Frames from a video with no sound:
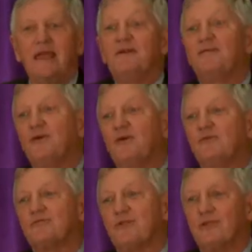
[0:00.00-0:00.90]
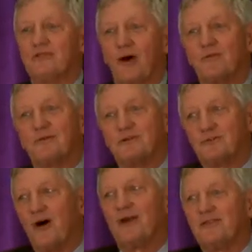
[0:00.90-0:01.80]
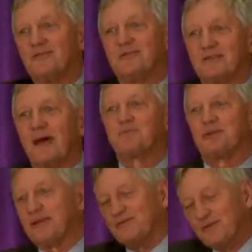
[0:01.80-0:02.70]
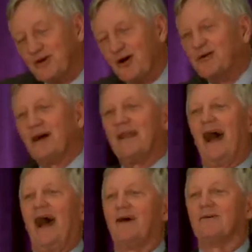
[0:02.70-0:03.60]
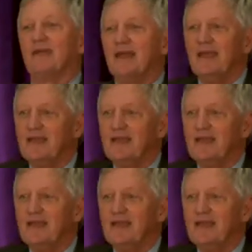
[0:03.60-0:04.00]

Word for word: if you don't enjoy the reception, if you go right out,